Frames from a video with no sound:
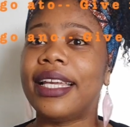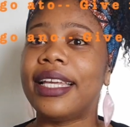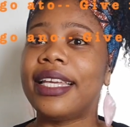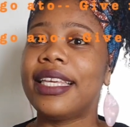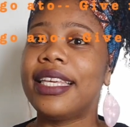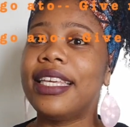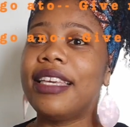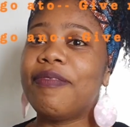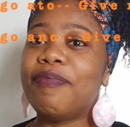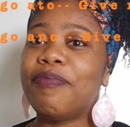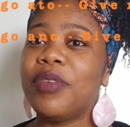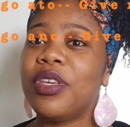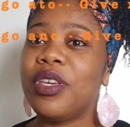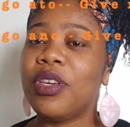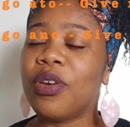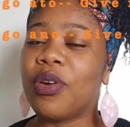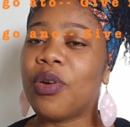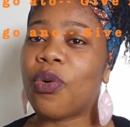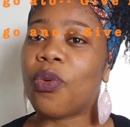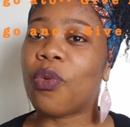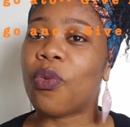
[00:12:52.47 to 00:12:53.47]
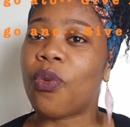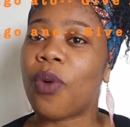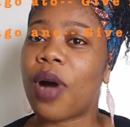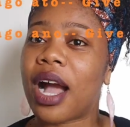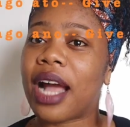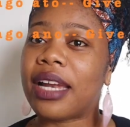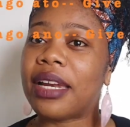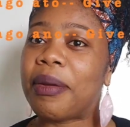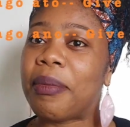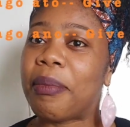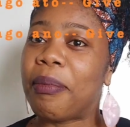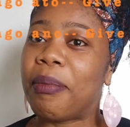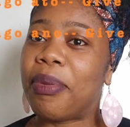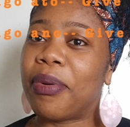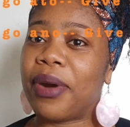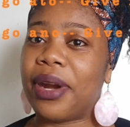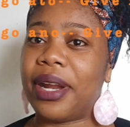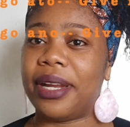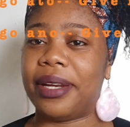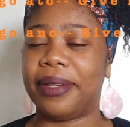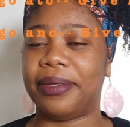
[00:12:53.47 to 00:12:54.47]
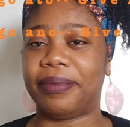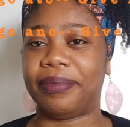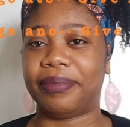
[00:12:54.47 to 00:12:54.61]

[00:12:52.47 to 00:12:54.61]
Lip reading: Give me 1 bread.